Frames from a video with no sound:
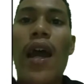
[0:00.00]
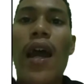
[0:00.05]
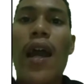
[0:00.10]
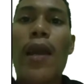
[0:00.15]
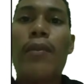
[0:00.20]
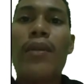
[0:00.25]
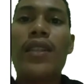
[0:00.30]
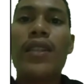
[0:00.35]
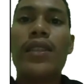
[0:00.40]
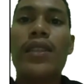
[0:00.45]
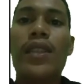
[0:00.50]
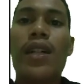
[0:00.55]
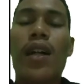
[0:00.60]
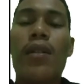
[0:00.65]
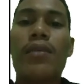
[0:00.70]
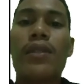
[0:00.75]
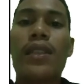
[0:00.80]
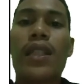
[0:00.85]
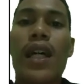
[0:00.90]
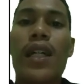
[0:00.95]
ability
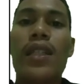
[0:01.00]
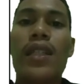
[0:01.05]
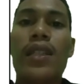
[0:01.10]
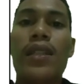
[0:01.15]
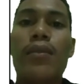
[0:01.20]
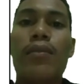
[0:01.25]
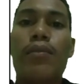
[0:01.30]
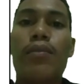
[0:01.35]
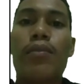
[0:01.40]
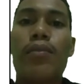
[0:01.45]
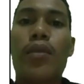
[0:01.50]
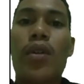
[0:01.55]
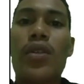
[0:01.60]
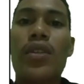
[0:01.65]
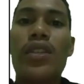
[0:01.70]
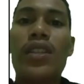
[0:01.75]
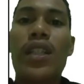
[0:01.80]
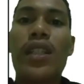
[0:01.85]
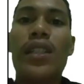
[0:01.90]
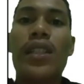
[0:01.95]
of student
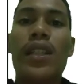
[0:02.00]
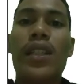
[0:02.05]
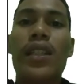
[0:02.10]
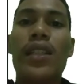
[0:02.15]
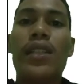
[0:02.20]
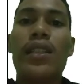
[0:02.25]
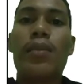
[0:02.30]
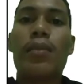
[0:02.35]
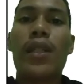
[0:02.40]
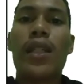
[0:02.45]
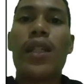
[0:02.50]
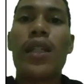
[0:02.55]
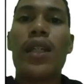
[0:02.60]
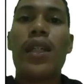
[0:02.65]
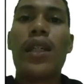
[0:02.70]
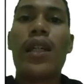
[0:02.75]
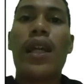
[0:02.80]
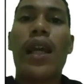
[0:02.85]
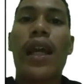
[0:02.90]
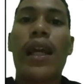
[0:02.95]
pronunciation in
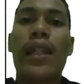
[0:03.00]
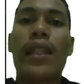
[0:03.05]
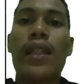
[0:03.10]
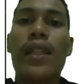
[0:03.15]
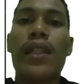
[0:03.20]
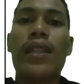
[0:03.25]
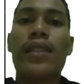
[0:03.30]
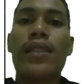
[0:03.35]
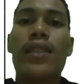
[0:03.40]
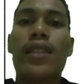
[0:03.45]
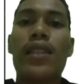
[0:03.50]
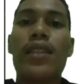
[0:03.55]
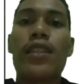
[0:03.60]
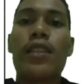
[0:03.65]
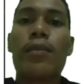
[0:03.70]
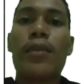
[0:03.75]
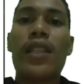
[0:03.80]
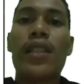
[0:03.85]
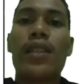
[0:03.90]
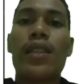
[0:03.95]
speaking at the third
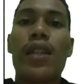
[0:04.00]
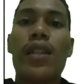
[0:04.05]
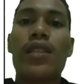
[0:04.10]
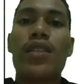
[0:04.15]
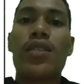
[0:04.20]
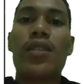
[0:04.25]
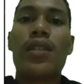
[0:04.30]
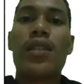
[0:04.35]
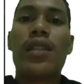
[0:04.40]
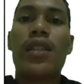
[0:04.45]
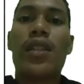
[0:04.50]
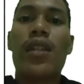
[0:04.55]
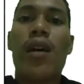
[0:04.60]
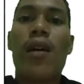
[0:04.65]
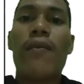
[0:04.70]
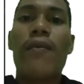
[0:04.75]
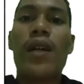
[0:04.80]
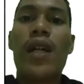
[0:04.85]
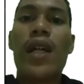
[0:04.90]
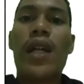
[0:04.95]
semester student
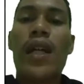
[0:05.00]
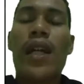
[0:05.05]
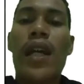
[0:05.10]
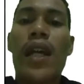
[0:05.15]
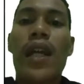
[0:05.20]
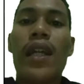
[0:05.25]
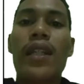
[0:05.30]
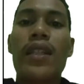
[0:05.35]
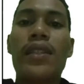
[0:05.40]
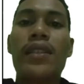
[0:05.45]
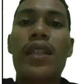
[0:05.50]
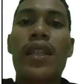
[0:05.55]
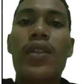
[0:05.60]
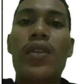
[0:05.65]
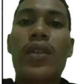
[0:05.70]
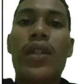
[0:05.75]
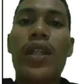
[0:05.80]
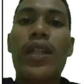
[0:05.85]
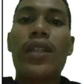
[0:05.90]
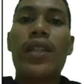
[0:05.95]
of English
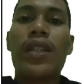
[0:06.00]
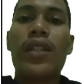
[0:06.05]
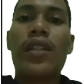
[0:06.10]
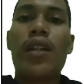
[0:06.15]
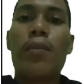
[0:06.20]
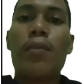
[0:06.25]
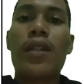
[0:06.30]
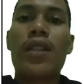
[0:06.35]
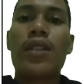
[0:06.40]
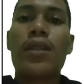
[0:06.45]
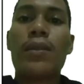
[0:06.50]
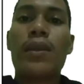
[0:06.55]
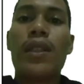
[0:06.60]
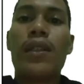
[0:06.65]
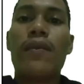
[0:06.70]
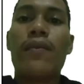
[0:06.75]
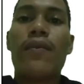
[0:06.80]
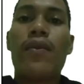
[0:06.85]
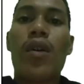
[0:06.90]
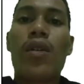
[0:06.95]
Education
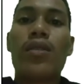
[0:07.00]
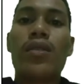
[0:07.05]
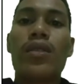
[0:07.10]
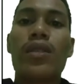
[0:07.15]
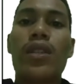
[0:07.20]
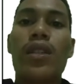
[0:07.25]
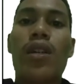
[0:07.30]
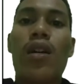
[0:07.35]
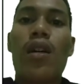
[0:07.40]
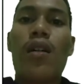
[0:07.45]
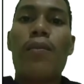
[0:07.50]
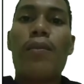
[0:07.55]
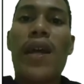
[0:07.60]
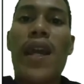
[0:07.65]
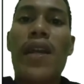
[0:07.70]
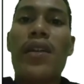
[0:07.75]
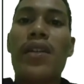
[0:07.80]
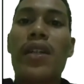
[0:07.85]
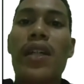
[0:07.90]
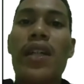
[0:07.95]
Department, Faculty of
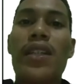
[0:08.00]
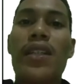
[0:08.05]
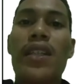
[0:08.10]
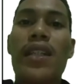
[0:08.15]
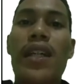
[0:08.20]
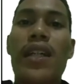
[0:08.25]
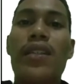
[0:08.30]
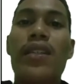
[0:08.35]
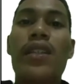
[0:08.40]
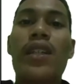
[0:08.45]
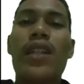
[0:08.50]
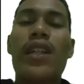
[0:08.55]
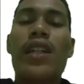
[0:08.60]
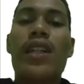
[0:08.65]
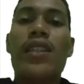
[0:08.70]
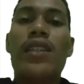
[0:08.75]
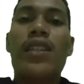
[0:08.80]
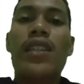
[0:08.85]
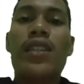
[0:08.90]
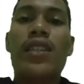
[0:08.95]
Education and
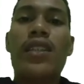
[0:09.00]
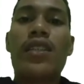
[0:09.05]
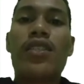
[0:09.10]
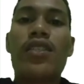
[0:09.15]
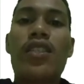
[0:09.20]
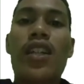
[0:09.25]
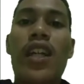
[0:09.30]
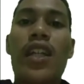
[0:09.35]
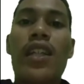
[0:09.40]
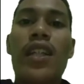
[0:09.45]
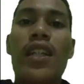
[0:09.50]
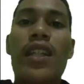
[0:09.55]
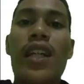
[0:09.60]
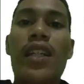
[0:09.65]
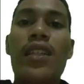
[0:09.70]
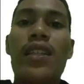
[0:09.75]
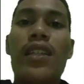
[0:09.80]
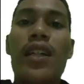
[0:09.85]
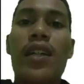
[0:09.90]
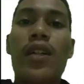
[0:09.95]
Teacher Training,
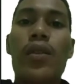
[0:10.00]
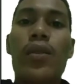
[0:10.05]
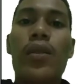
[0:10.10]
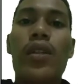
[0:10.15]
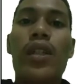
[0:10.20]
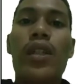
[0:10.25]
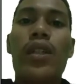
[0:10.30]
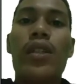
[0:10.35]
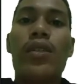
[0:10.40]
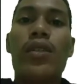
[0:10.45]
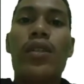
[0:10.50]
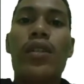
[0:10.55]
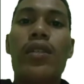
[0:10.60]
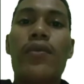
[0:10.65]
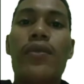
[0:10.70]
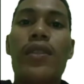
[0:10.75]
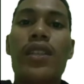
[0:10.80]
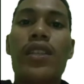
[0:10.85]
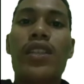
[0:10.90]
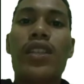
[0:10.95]
LANCANG, KUNING
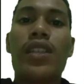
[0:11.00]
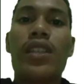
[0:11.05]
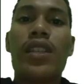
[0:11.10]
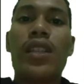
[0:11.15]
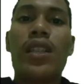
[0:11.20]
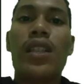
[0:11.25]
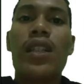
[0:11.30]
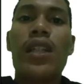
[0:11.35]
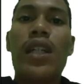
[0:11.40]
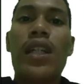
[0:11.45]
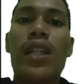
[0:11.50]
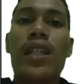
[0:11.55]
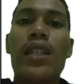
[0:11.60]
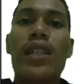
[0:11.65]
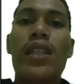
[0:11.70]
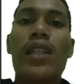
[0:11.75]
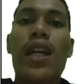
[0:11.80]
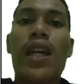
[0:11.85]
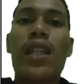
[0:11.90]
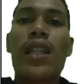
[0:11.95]
University.
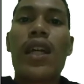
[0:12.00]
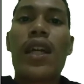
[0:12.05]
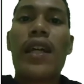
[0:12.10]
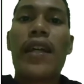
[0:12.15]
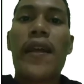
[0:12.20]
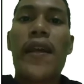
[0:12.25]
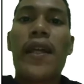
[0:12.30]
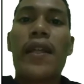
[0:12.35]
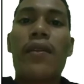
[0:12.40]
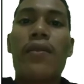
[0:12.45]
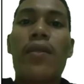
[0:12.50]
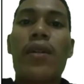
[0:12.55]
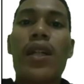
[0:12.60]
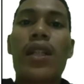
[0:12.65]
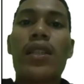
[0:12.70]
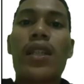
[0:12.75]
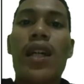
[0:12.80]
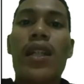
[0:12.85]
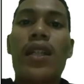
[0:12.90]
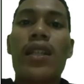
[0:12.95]
The data gained
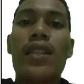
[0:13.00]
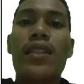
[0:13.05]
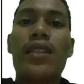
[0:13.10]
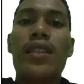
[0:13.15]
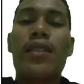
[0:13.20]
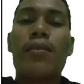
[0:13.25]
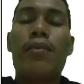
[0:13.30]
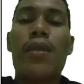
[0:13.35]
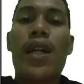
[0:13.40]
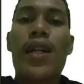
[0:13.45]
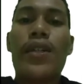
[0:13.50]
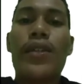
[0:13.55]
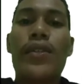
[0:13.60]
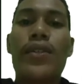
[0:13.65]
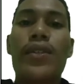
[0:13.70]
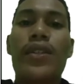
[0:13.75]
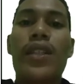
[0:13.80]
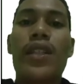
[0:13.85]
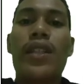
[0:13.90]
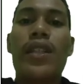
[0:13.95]
was analyzed by
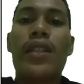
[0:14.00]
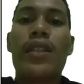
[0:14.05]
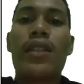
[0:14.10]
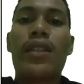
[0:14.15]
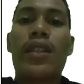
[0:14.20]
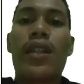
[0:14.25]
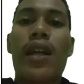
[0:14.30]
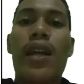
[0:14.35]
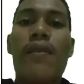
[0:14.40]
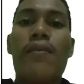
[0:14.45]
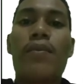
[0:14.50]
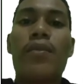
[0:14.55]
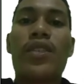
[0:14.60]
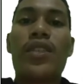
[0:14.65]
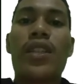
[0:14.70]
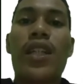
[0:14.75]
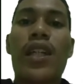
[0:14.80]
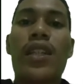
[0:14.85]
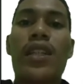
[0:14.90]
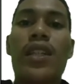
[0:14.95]
using discrete
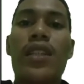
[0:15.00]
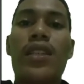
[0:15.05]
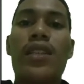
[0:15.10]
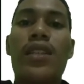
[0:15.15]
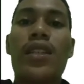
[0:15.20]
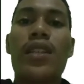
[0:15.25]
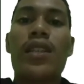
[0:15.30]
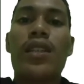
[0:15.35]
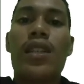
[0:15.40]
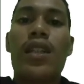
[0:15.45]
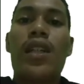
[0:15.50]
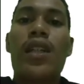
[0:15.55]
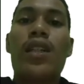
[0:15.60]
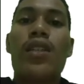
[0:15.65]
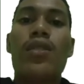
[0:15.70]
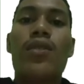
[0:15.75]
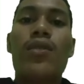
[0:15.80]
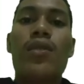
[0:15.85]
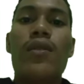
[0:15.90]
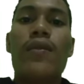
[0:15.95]
statistics
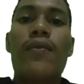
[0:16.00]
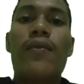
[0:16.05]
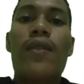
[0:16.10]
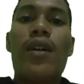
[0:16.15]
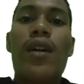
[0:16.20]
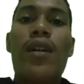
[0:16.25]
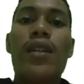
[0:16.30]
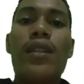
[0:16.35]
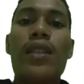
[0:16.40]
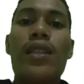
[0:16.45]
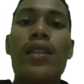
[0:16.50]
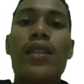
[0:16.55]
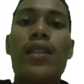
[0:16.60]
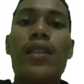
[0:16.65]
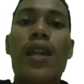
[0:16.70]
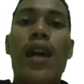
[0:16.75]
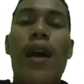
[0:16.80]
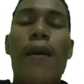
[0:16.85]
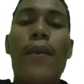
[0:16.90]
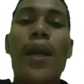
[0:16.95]
to find the
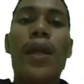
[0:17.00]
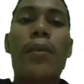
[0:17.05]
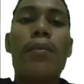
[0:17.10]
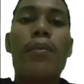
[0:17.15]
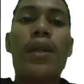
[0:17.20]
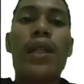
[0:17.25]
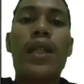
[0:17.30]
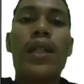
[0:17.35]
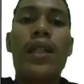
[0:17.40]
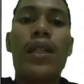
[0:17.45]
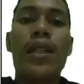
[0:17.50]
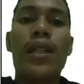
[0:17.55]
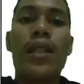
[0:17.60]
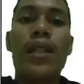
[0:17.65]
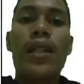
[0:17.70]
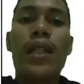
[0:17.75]
sum and mean.